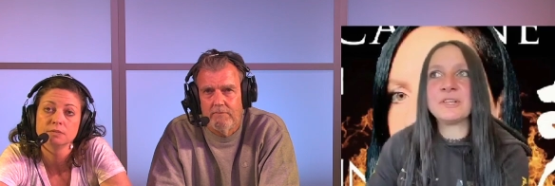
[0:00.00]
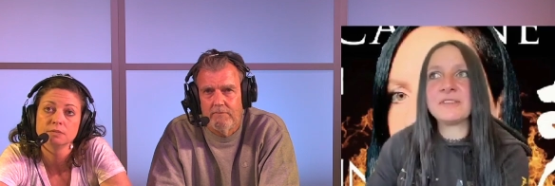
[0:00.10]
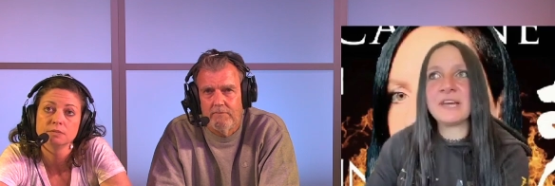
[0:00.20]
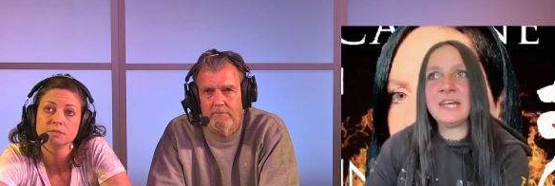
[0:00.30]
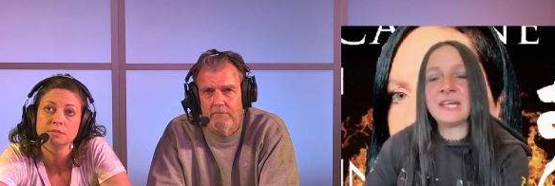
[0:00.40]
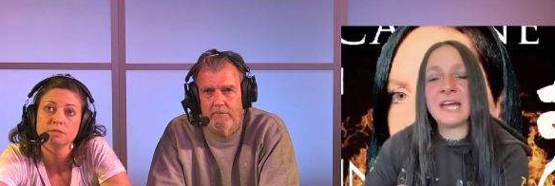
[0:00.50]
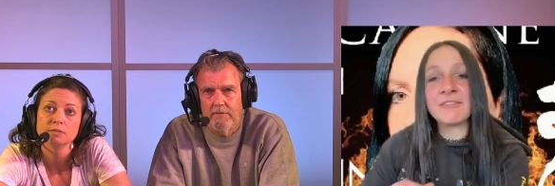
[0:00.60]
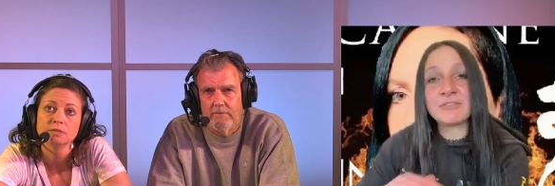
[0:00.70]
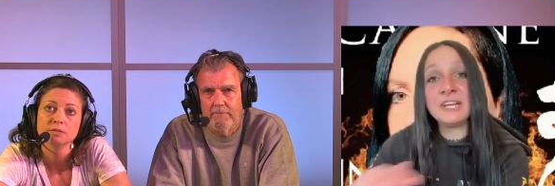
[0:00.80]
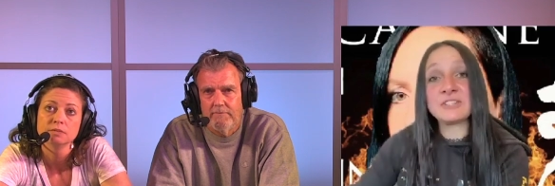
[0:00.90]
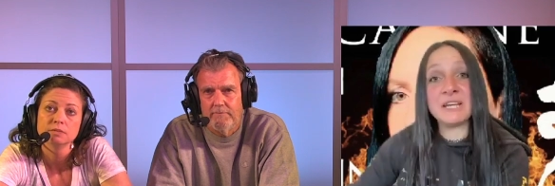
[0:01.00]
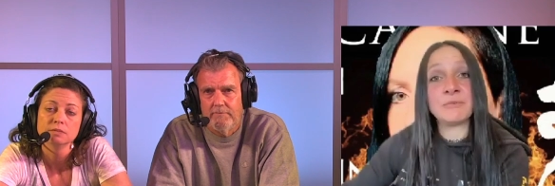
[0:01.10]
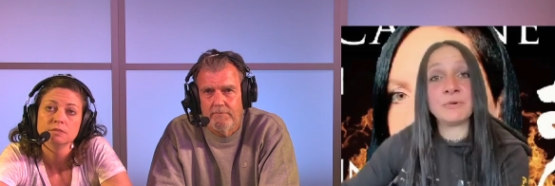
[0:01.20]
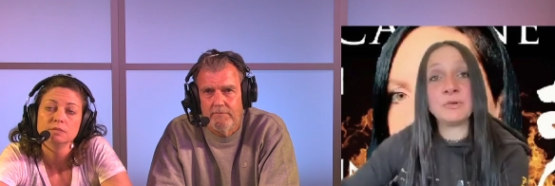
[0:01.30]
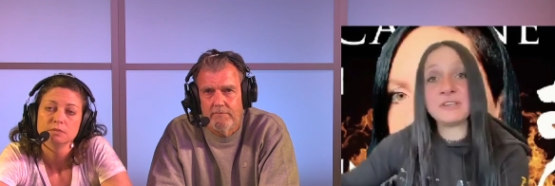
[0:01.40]
Speaker 1: can take, after each
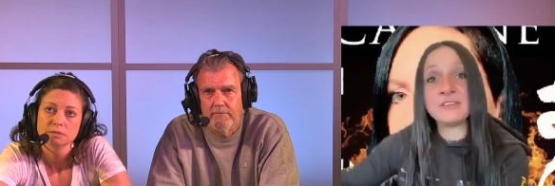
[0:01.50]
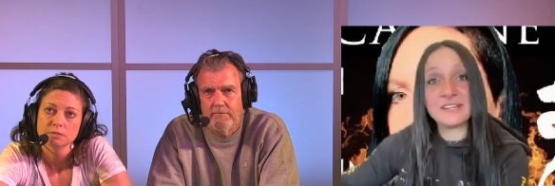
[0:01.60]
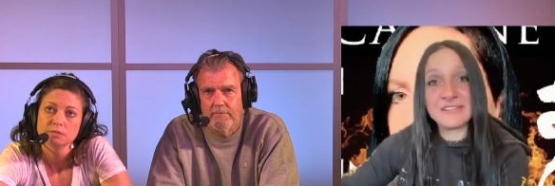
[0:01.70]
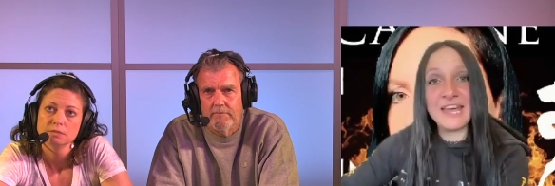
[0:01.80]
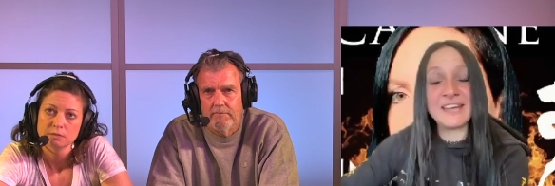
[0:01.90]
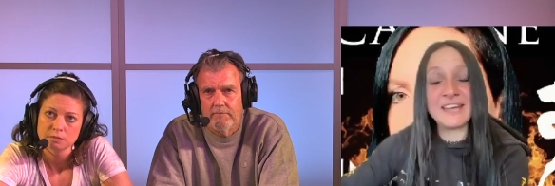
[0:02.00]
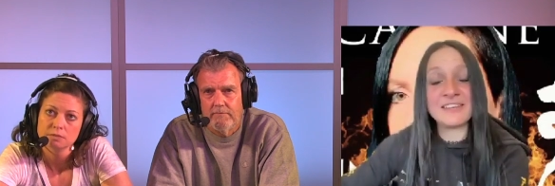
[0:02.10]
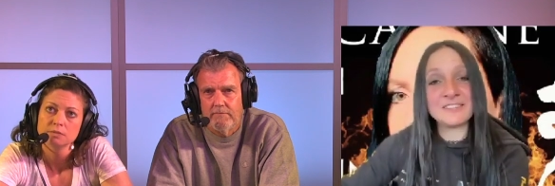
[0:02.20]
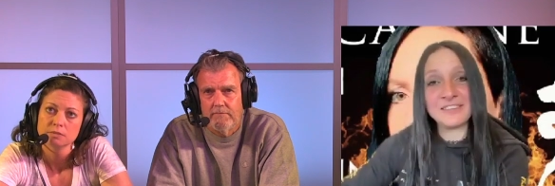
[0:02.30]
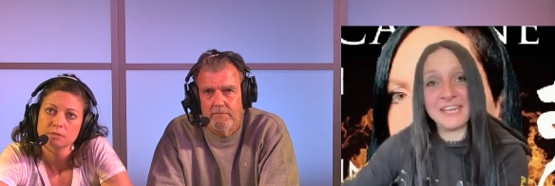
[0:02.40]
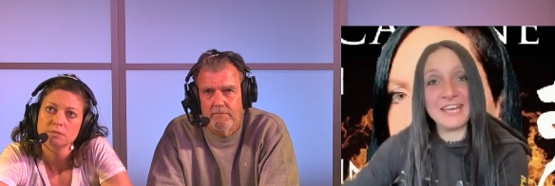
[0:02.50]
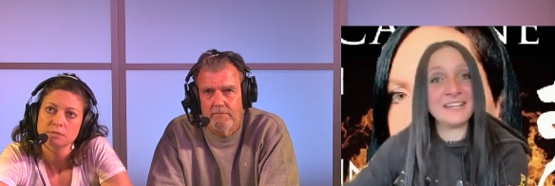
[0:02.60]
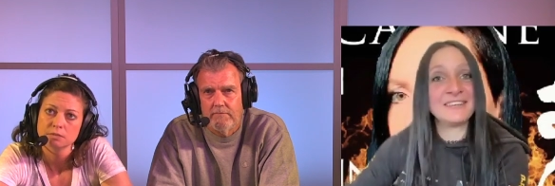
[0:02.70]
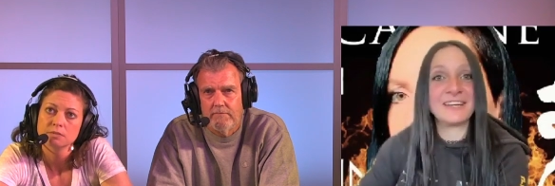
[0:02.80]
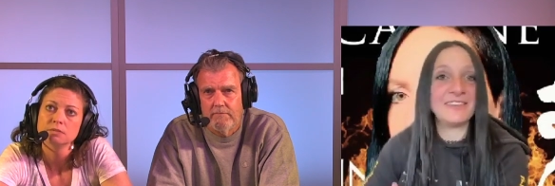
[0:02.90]
level, you can take a test at the
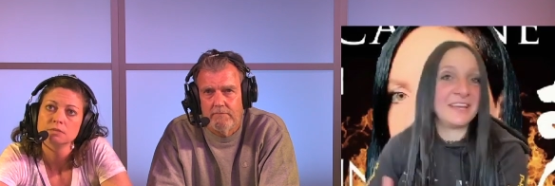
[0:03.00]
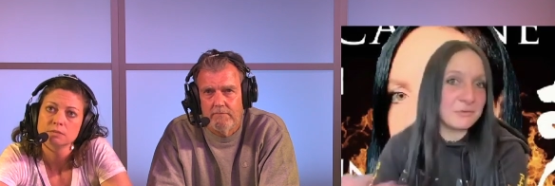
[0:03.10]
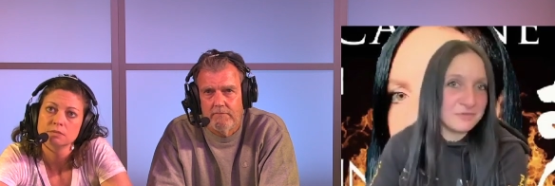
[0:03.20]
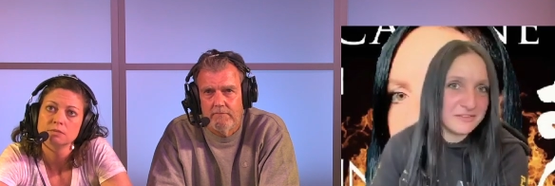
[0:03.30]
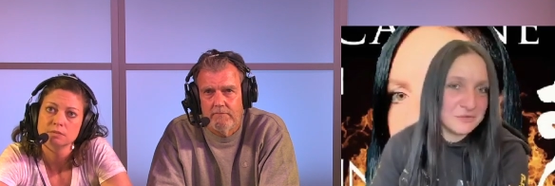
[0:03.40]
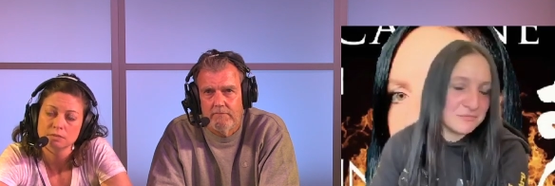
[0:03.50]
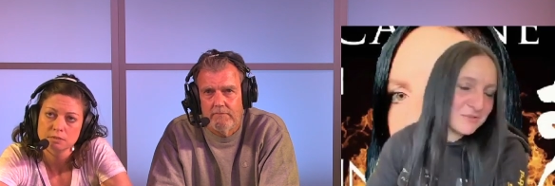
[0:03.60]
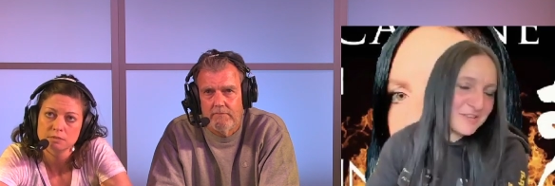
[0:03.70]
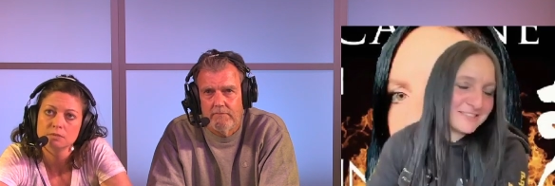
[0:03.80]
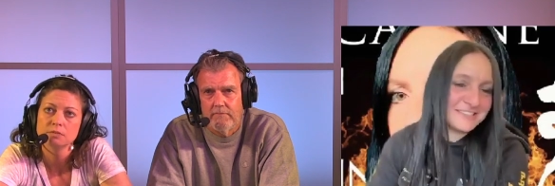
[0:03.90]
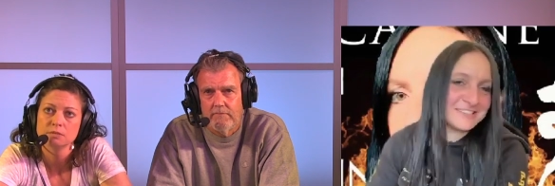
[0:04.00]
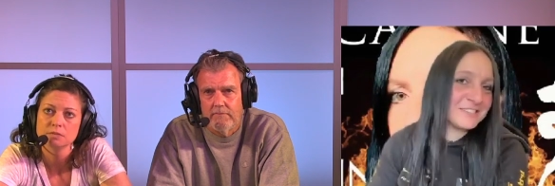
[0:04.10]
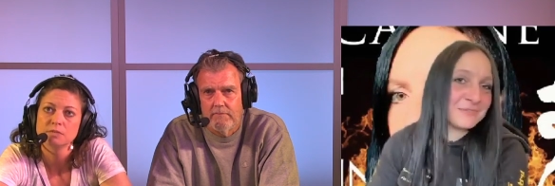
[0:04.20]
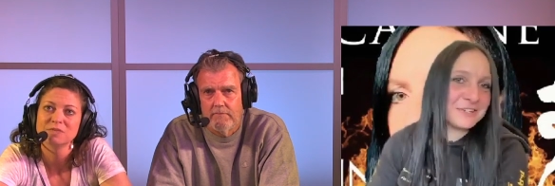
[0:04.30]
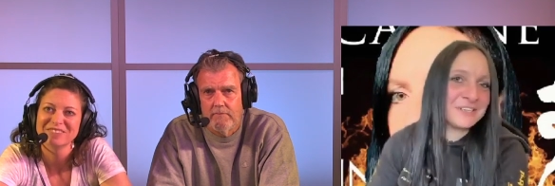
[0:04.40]
end, and then obviously there's a rosette and a
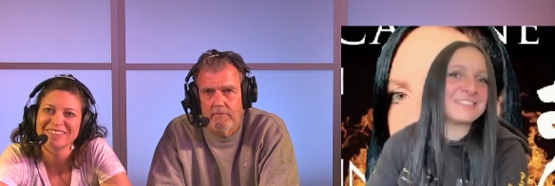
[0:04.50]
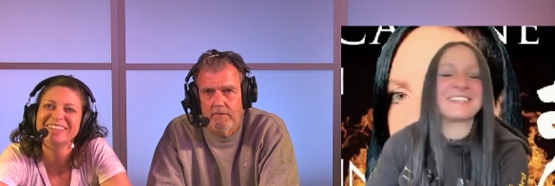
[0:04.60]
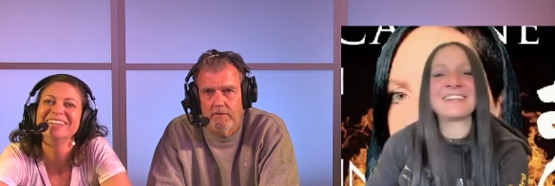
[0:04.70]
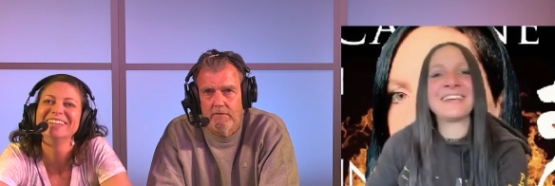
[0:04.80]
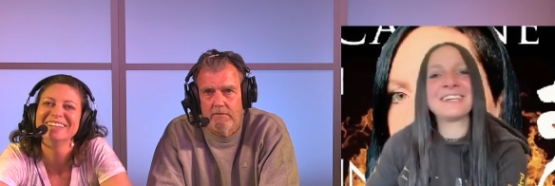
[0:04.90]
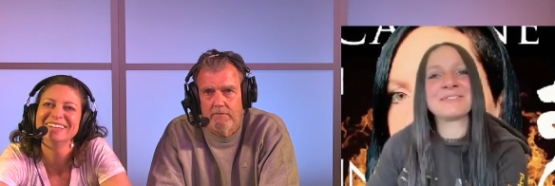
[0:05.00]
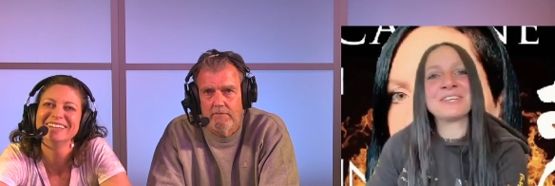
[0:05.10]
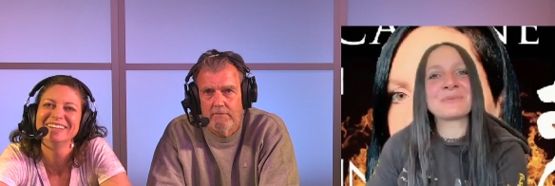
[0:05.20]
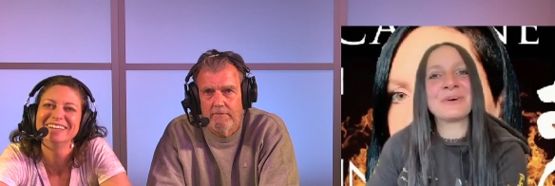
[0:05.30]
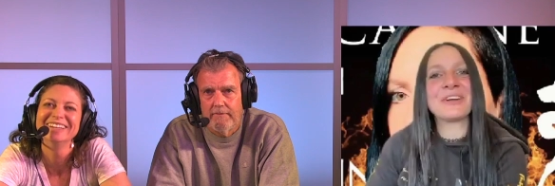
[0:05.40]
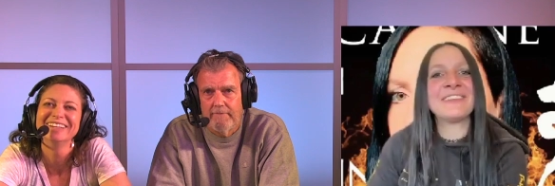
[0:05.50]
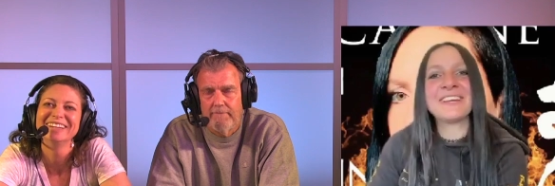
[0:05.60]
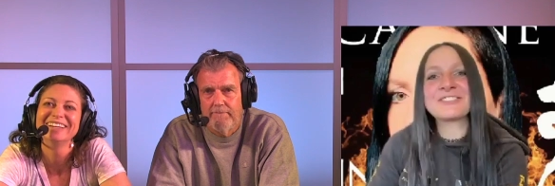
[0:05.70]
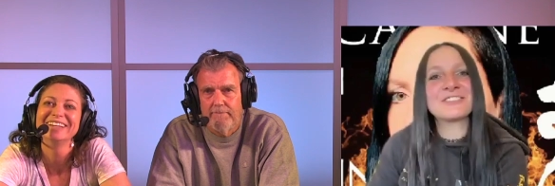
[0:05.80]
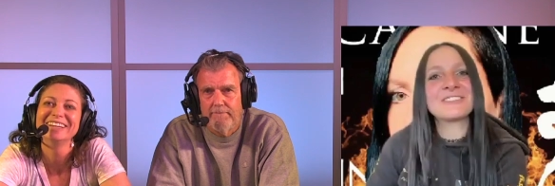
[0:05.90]
certificate at the end of each one, and
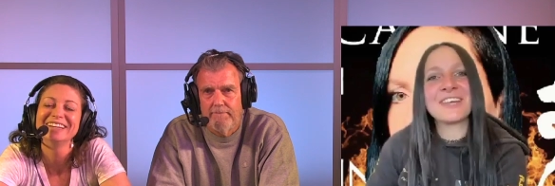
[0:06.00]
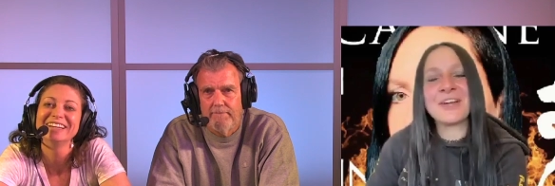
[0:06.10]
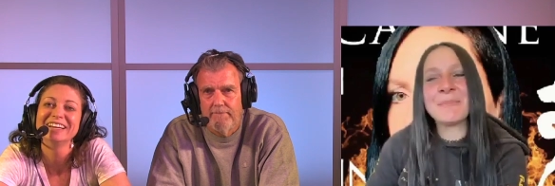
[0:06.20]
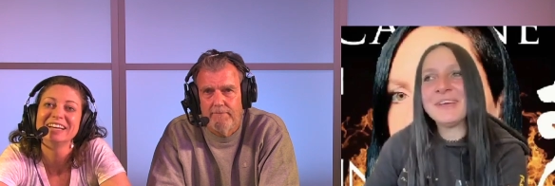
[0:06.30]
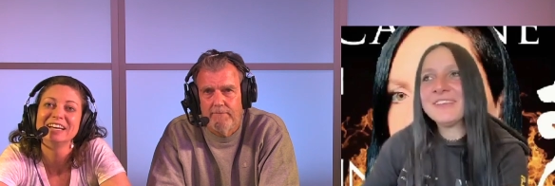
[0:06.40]
that's just um,